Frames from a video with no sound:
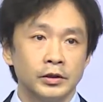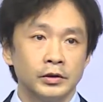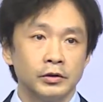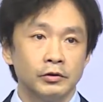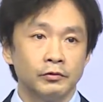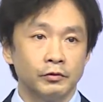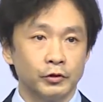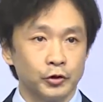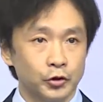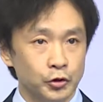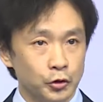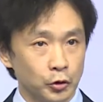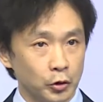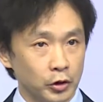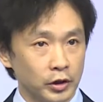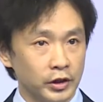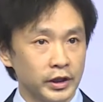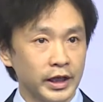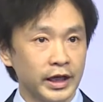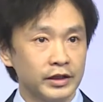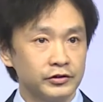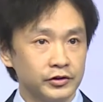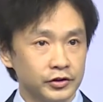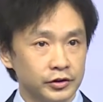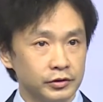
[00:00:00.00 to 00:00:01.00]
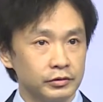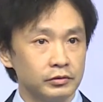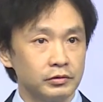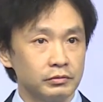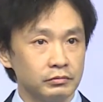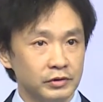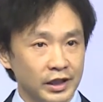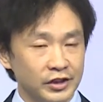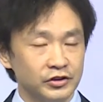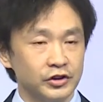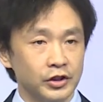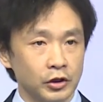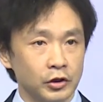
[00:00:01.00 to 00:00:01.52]
For sure, that's
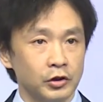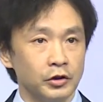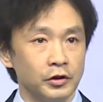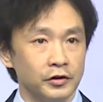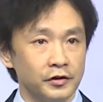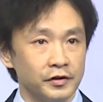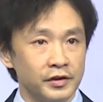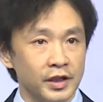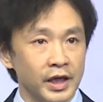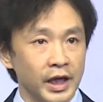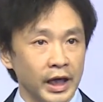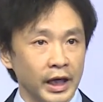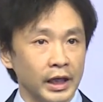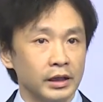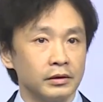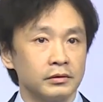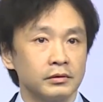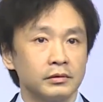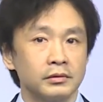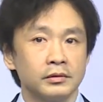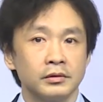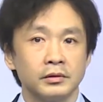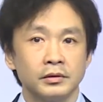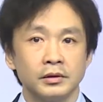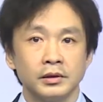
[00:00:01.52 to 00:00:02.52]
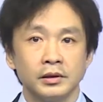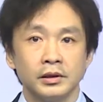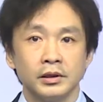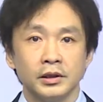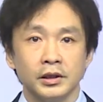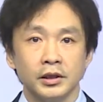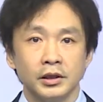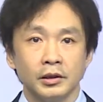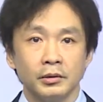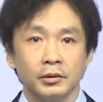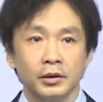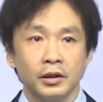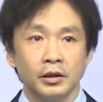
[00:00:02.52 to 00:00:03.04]
a good thing.
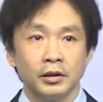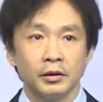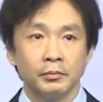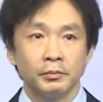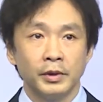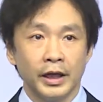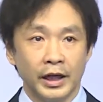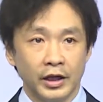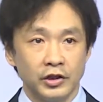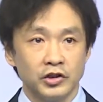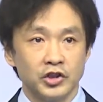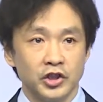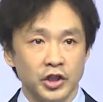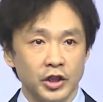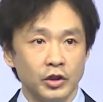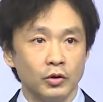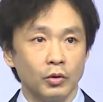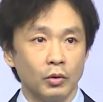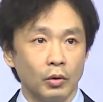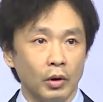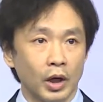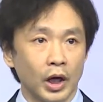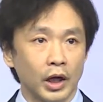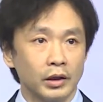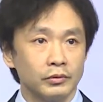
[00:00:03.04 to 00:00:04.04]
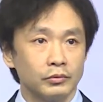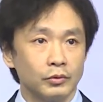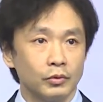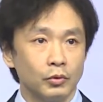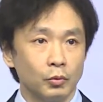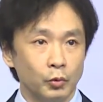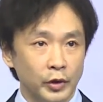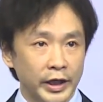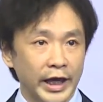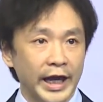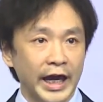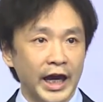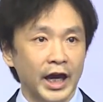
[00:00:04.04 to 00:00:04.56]
But at Tsinghua,
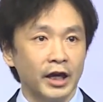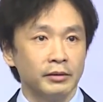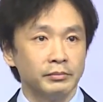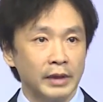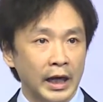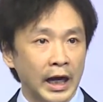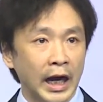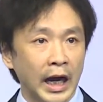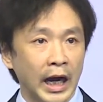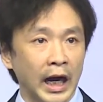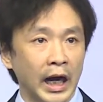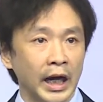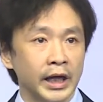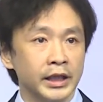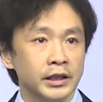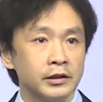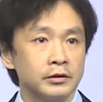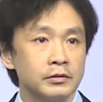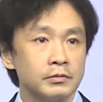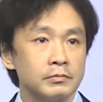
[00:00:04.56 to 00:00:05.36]
we aim high